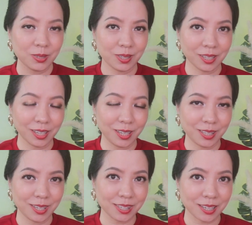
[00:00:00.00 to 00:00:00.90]
So
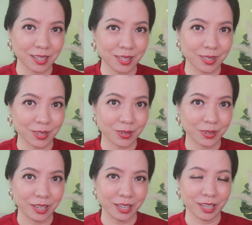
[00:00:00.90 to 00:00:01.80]
again, this color
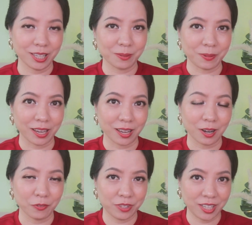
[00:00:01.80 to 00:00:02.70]
story is my
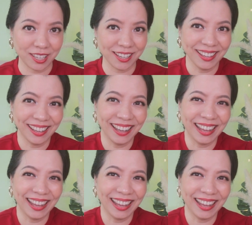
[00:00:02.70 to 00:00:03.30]
cup of tea